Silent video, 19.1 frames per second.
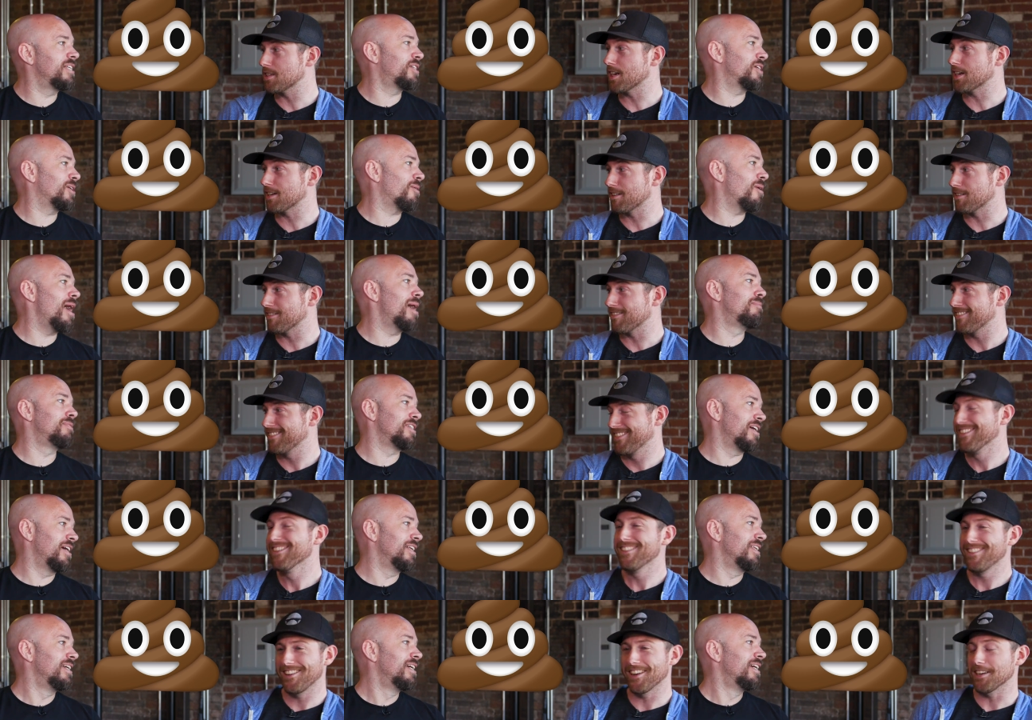Speaker 1: metric crap
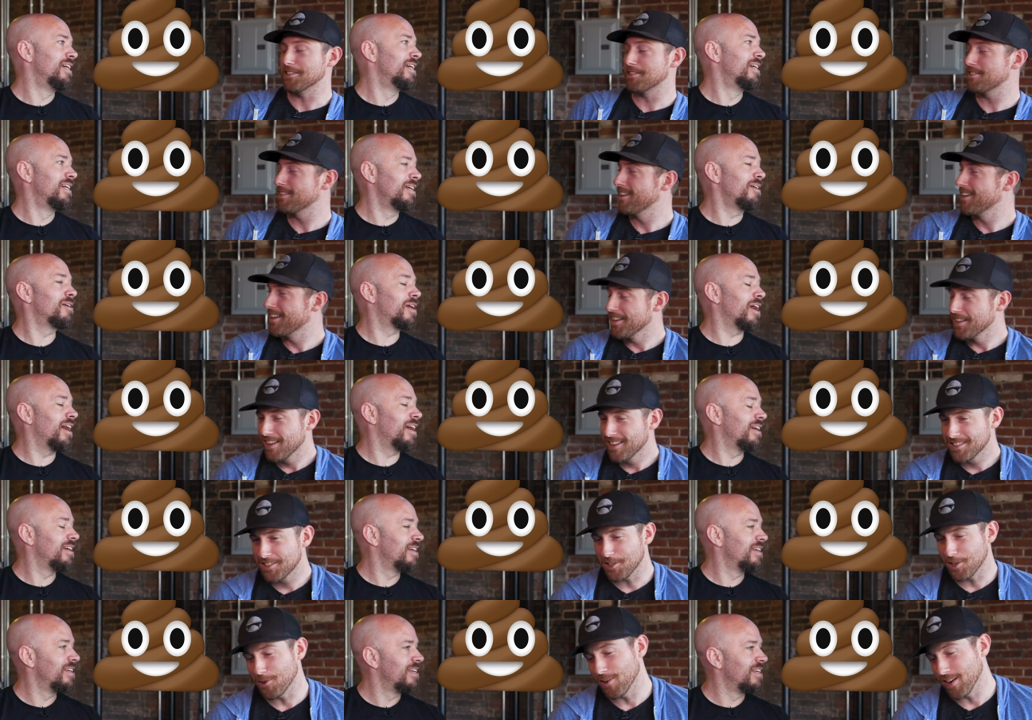ton. Yes. Okay.
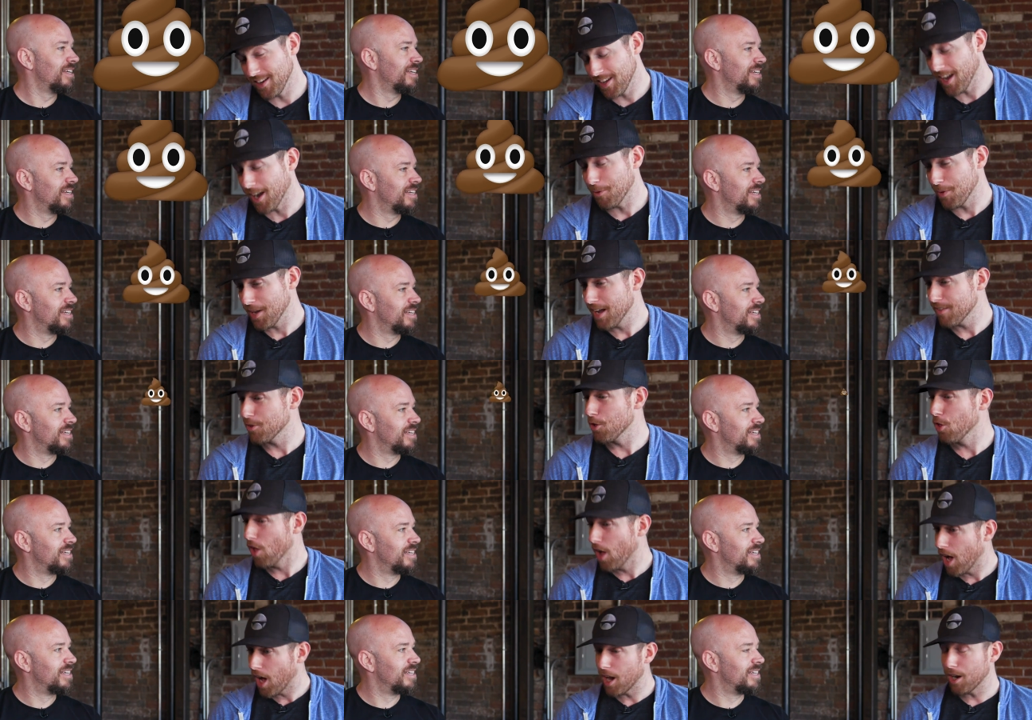So yeah, we have a
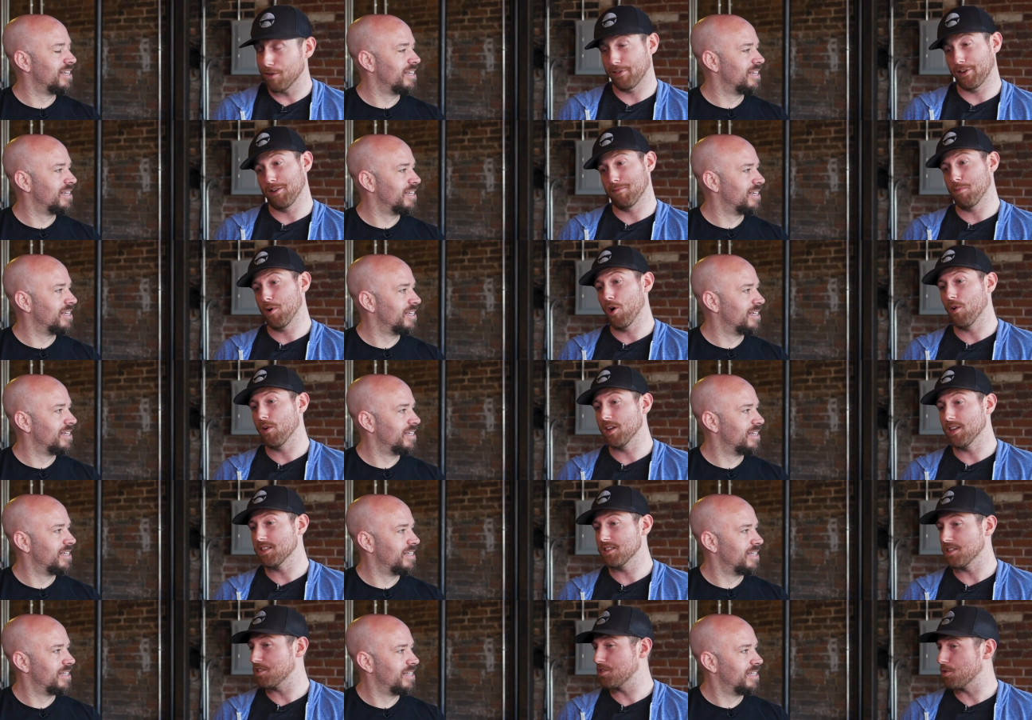lot of
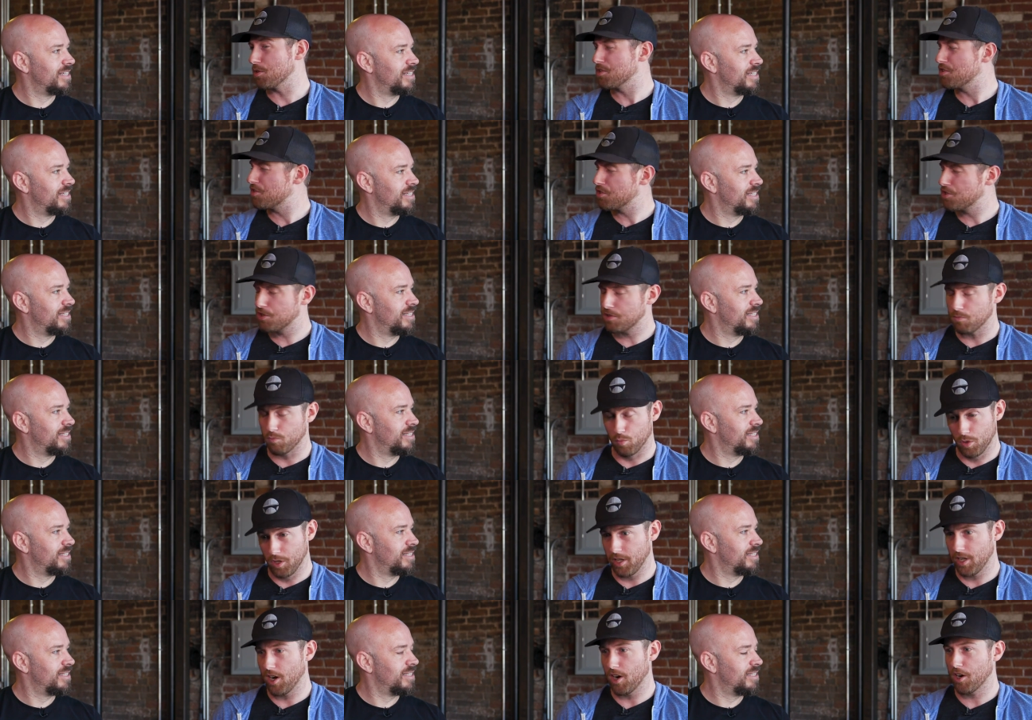components, and so it's
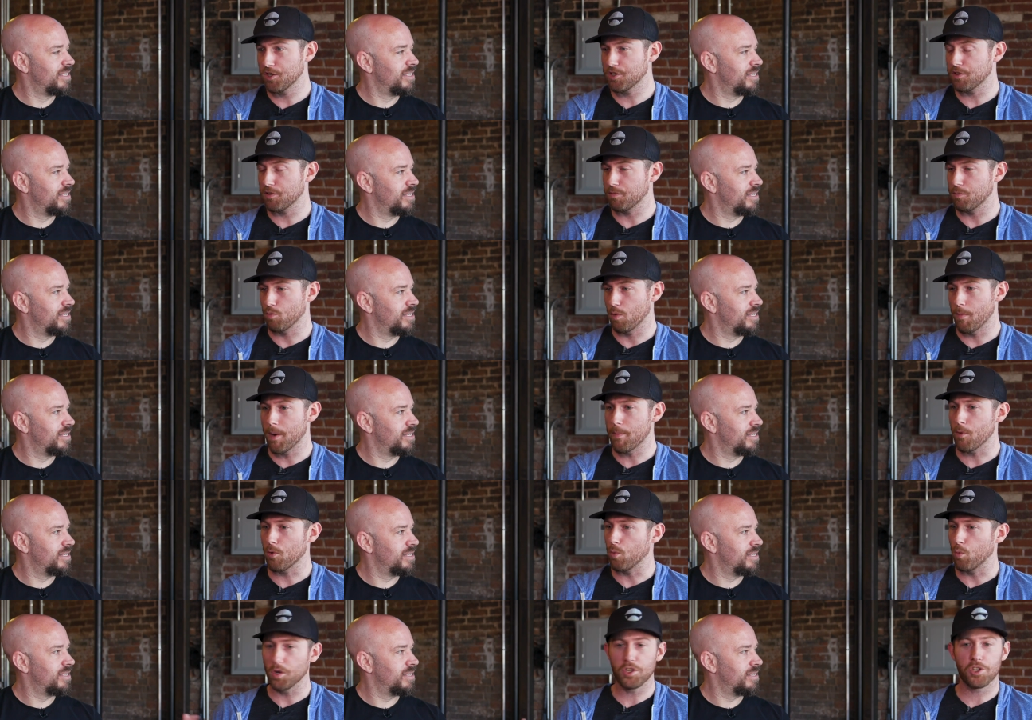really hard to
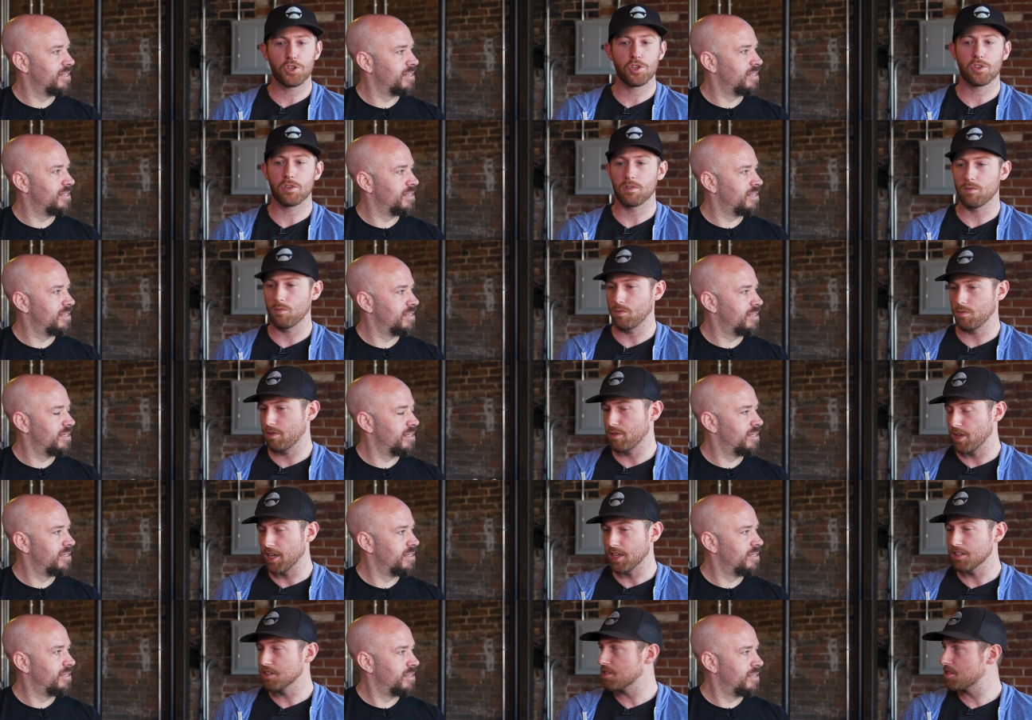remember which
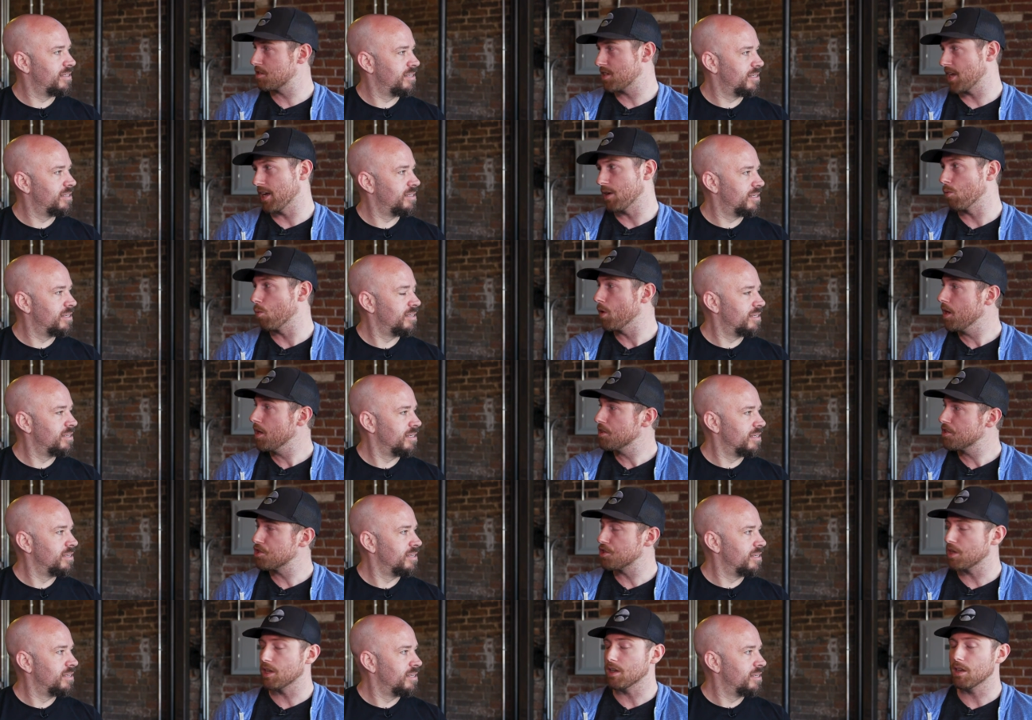things take
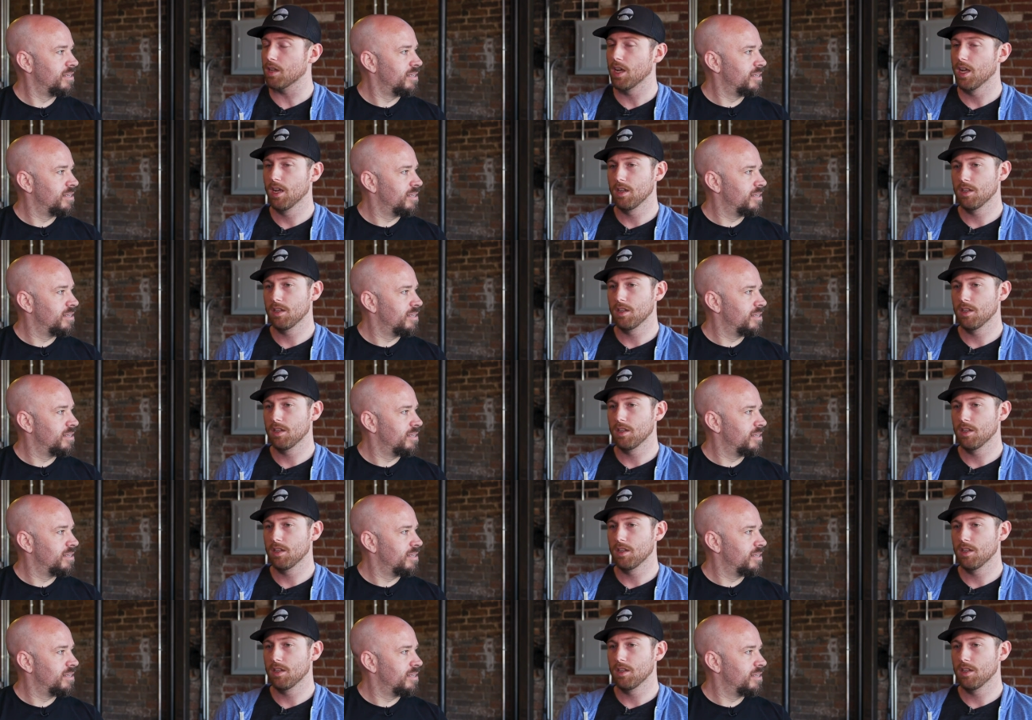which and